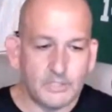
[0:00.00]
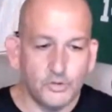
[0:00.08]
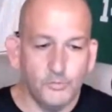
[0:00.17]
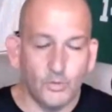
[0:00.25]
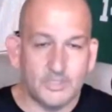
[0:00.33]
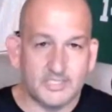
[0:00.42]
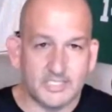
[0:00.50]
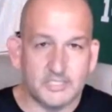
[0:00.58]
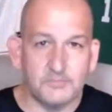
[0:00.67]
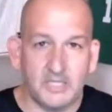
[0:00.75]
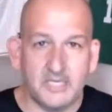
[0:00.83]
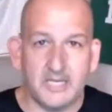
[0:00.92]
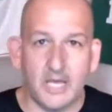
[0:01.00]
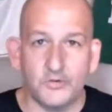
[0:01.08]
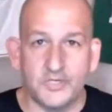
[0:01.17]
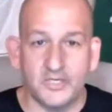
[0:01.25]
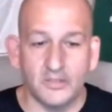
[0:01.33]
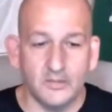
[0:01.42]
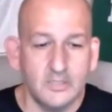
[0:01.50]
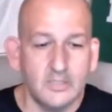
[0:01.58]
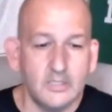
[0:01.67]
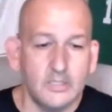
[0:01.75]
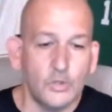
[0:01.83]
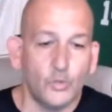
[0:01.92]
$2.6 million deal
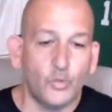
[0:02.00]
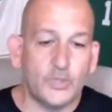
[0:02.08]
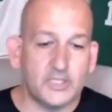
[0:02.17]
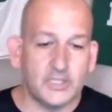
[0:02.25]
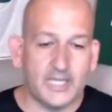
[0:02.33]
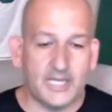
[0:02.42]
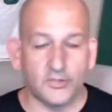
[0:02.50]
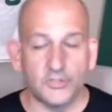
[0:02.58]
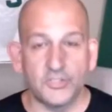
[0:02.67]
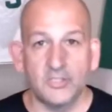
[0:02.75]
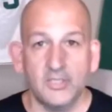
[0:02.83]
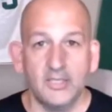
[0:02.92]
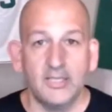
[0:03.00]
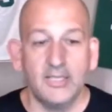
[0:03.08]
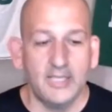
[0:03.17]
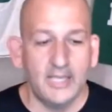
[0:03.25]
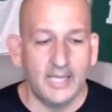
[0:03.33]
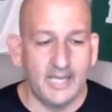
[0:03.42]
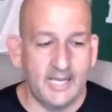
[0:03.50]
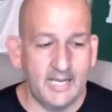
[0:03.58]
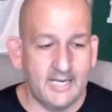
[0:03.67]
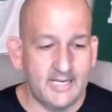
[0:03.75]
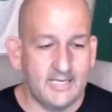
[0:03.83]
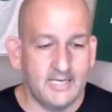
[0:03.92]
with the Lakers,
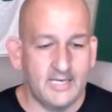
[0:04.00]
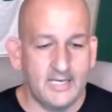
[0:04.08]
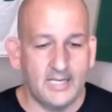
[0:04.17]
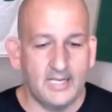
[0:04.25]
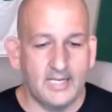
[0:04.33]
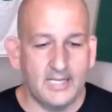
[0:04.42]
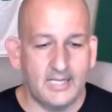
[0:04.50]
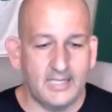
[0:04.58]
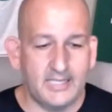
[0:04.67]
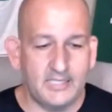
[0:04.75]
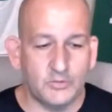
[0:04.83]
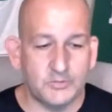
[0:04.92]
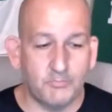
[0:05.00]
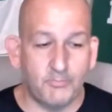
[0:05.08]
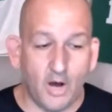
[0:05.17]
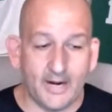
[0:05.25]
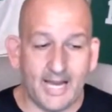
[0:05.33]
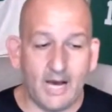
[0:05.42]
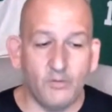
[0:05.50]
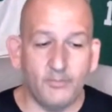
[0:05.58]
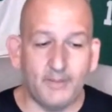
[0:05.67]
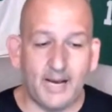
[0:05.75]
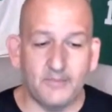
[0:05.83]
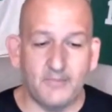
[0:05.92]
and he was bought out
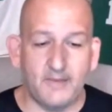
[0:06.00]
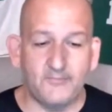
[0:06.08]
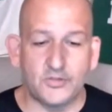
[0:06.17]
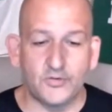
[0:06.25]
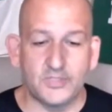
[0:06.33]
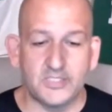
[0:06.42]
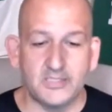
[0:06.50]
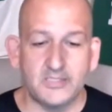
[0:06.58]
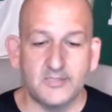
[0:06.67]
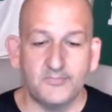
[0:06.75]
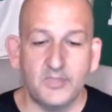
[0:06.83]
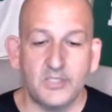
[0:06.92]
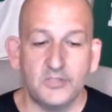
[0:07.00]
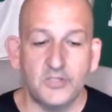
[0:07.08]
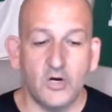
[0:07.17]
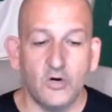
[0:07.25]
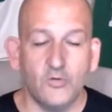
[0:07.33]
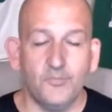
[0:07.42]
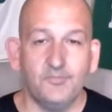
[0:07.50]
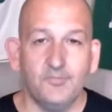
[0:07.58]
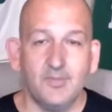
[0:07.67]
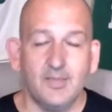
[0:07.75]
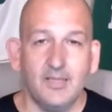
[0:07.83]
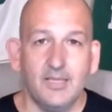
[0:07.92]
by the Memphis Grizzlies. So
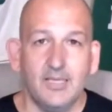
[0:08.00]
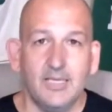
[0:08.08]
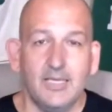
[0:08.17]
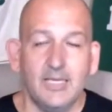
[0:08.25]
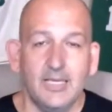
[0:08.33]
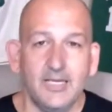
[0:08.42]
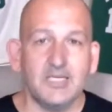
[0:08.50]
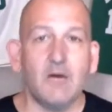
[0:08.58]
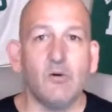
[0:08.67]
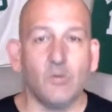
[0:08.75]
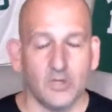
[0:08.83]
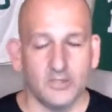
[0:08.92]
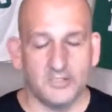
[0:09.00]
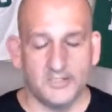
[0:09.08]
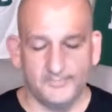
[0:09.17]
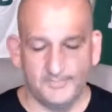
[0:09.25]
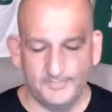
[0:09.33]
here's how it works.